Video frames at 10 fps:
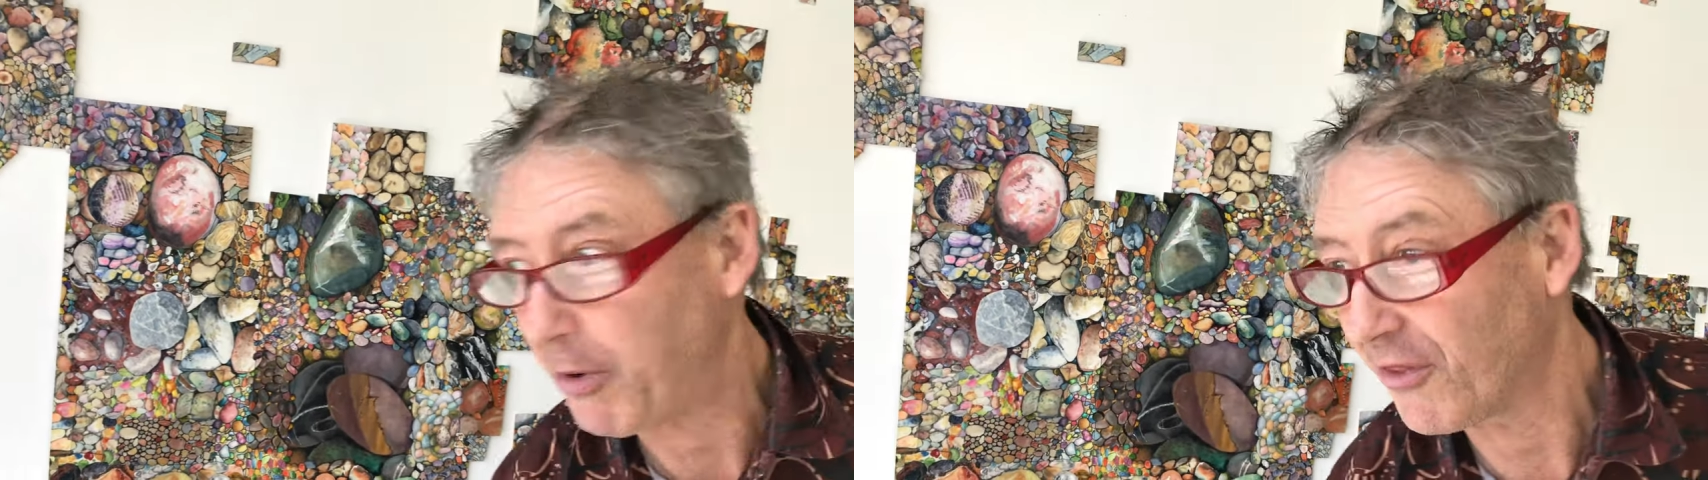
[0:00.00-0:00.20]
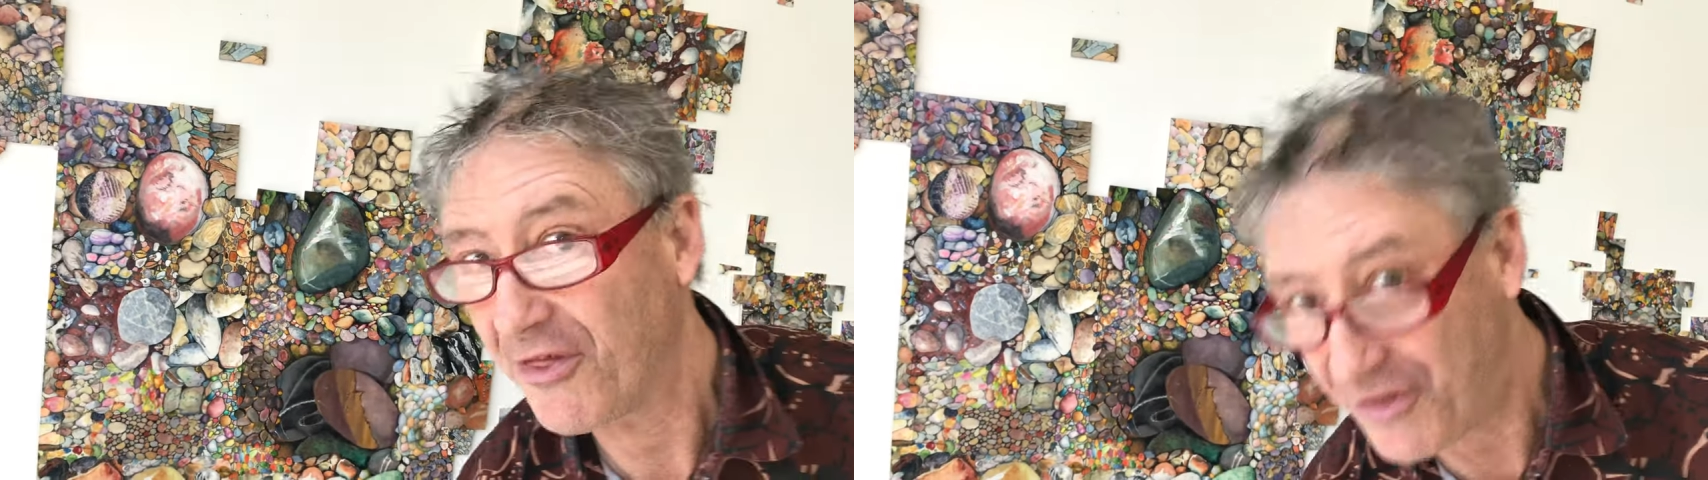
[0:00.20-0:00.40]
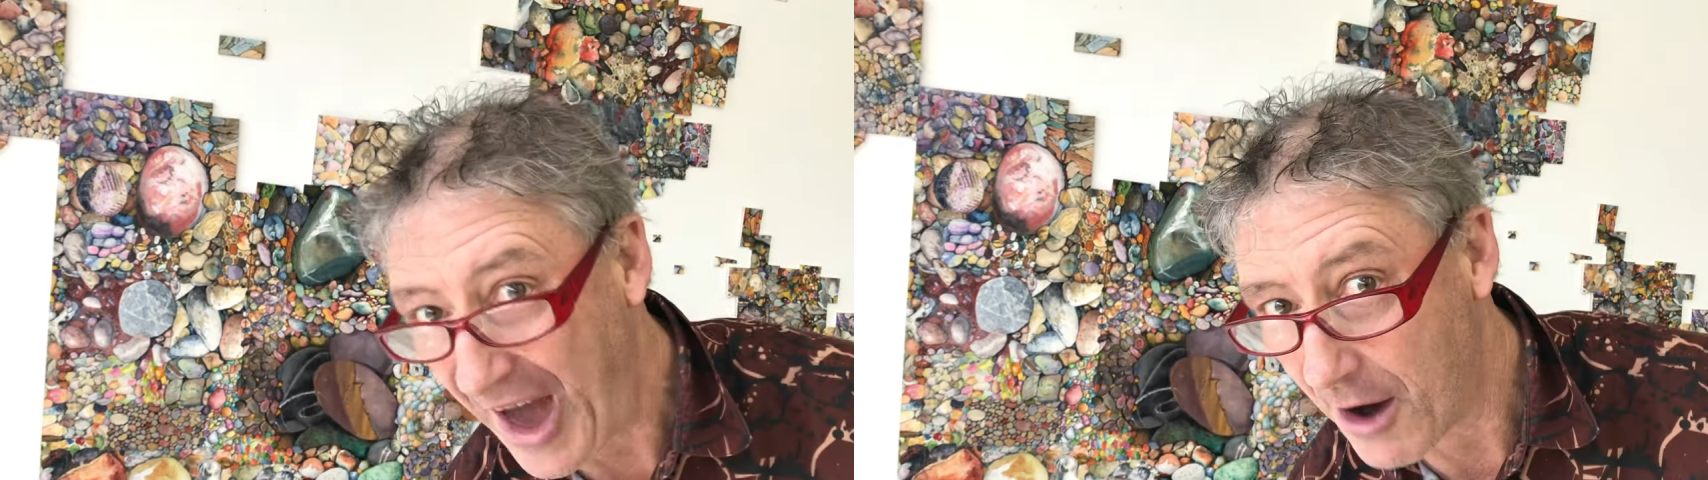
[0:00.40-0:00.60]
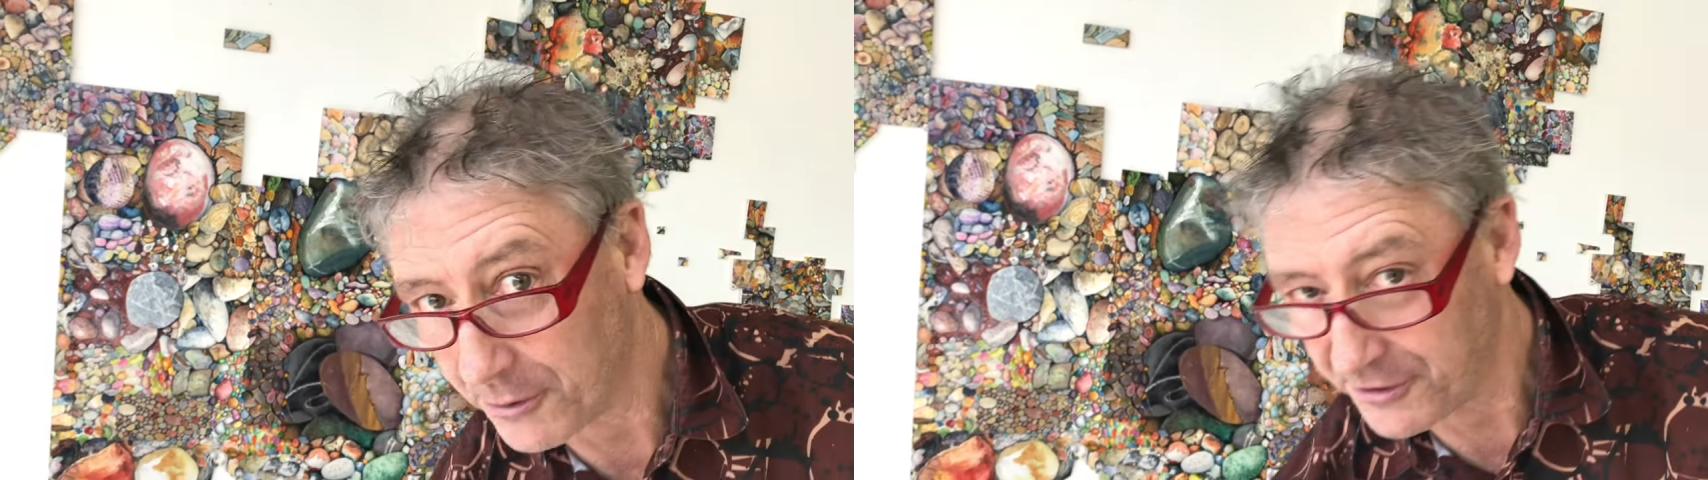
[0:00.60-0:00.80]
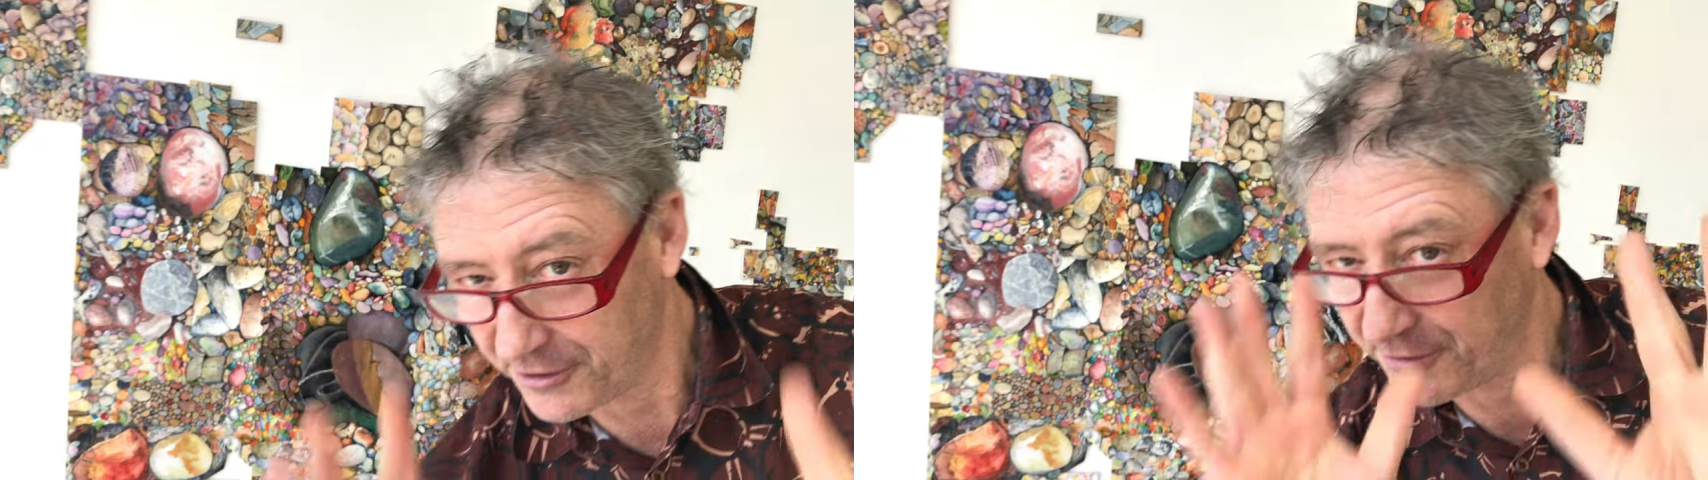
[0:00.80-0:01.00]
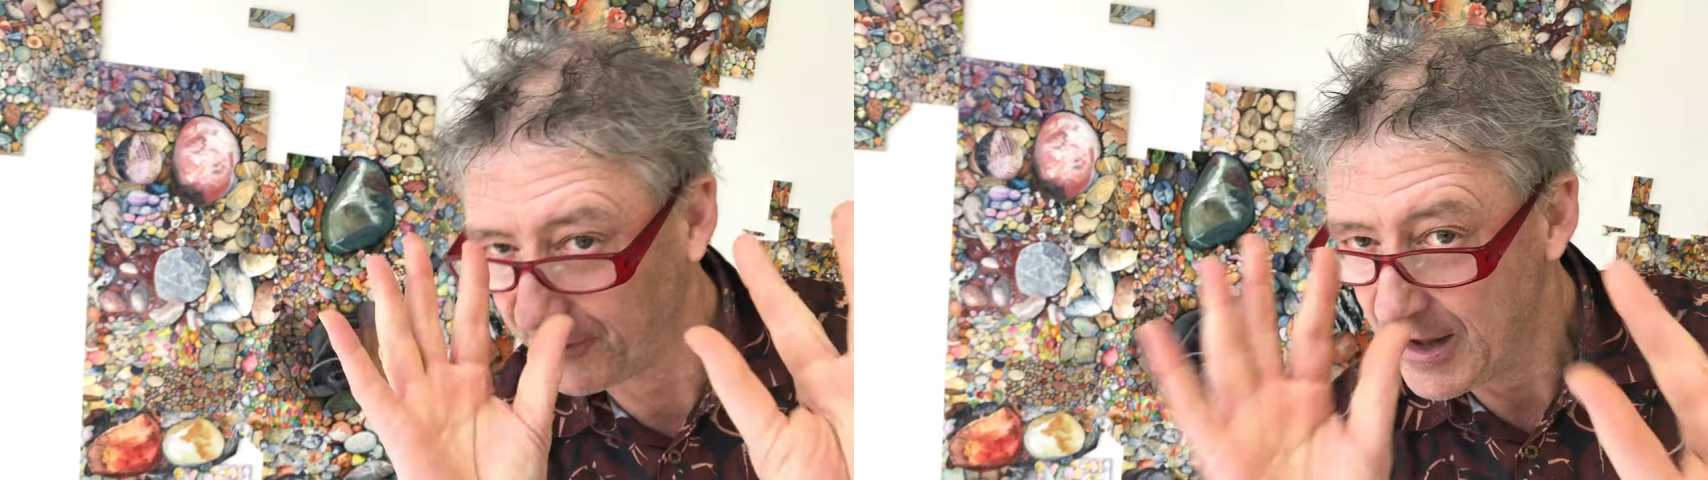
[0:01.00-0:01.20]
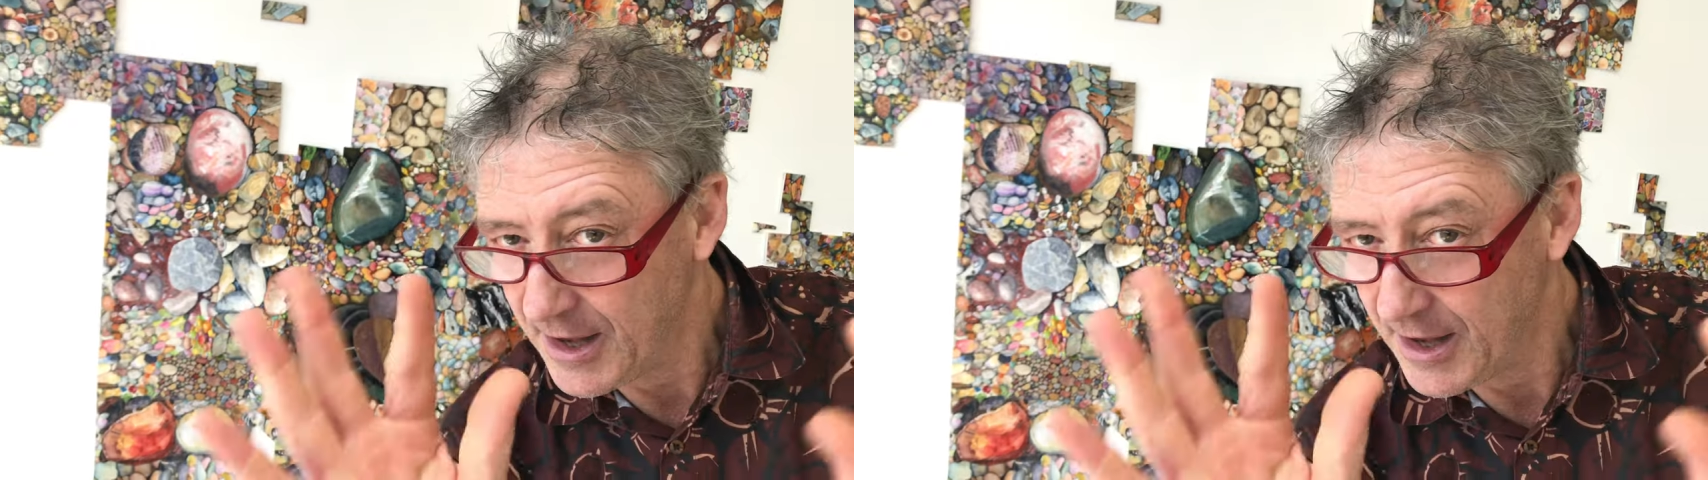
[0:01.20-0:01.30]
upon thousands of